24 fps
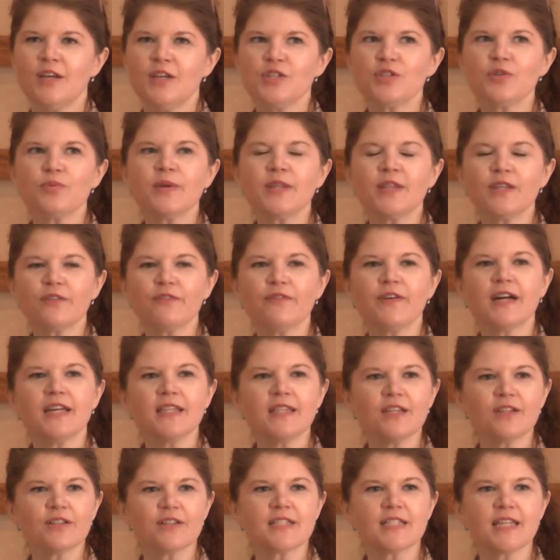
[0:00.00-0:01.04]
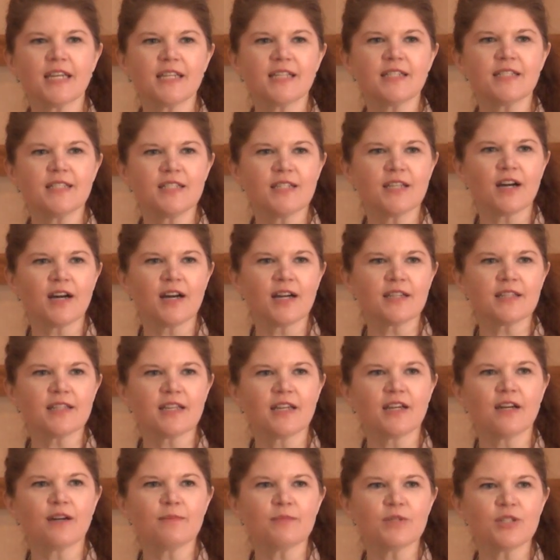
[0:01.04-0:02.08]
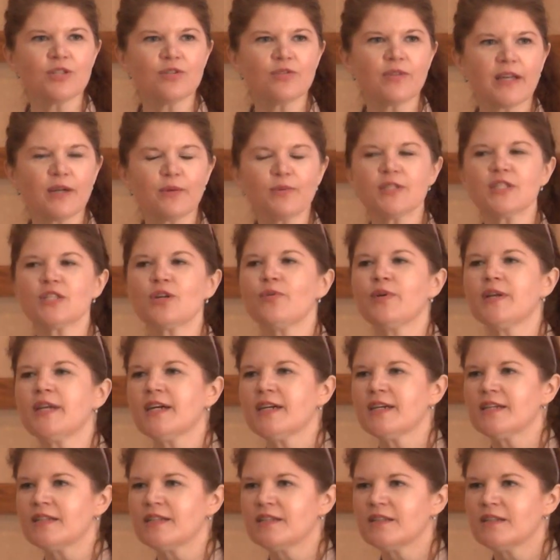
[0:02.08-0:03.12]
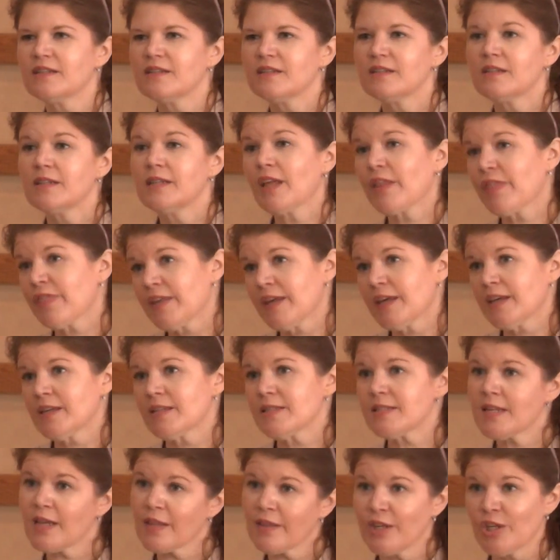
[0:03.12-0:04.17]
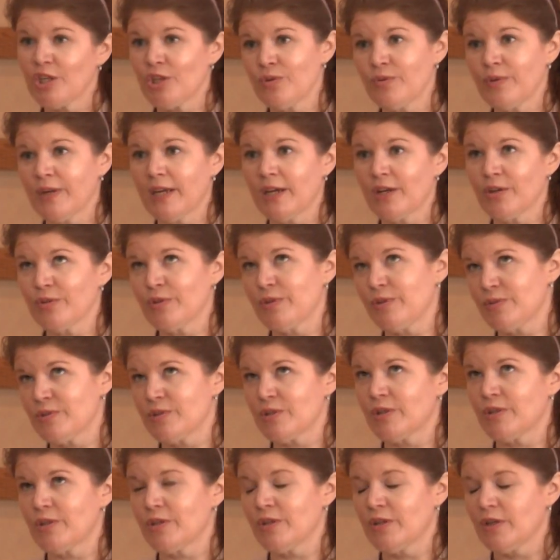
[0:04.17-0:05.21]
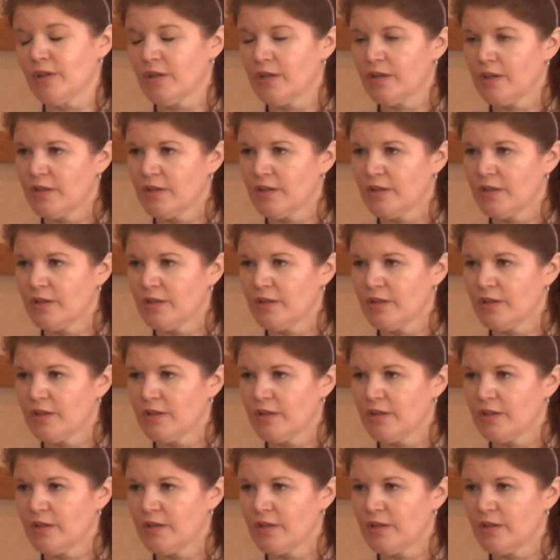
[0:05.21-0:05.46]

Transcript: So when they finally are excited to talk, they come to you like, what's going on? Nothing. It's not like you care, loser.